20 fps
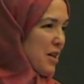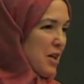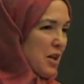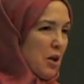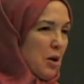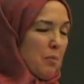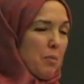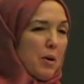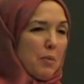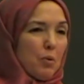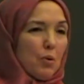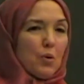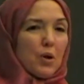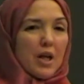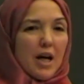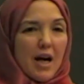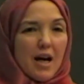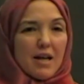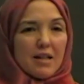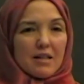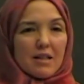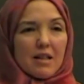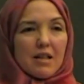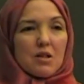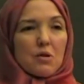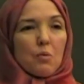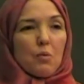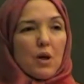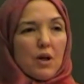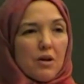You know, people would ask
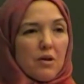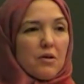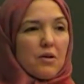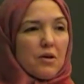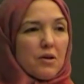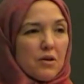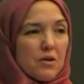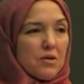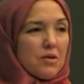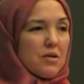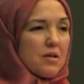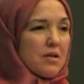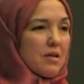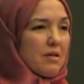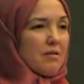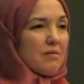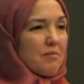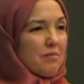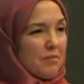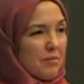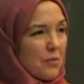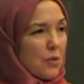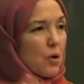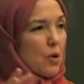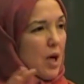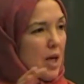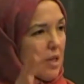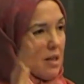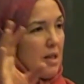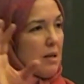us, what are those
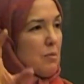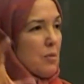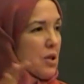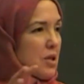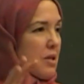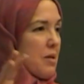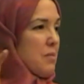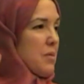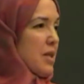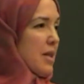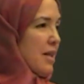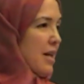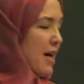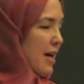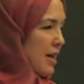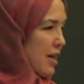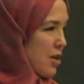crazy Muslims in that